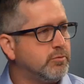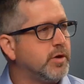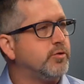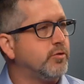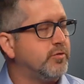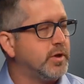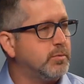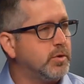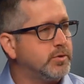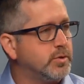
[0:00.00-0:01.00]

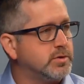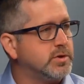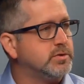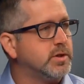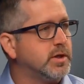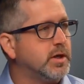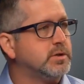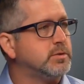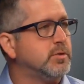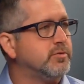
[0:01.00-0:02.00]
retrofittable to existing
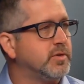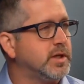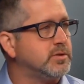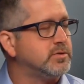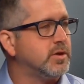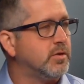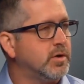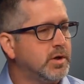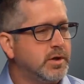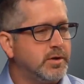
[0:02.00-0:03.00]
customer fleets, so
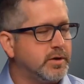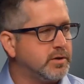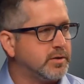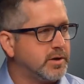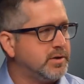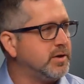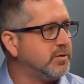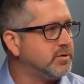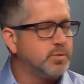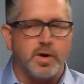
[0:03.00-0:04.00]
you can
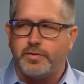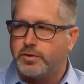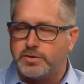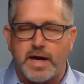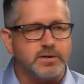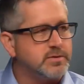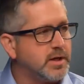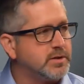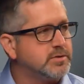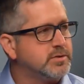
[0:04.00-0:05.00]
continue to sweat those
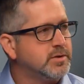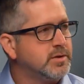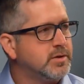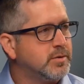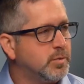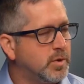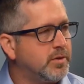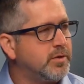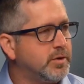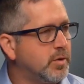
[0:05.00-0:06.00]
assets
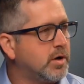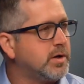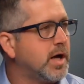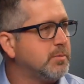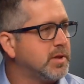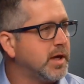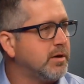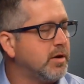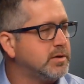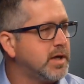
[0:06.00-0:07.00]
with the new autonomy
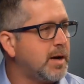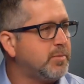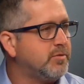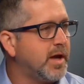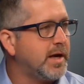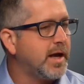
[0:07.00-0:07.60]
layer on top of that.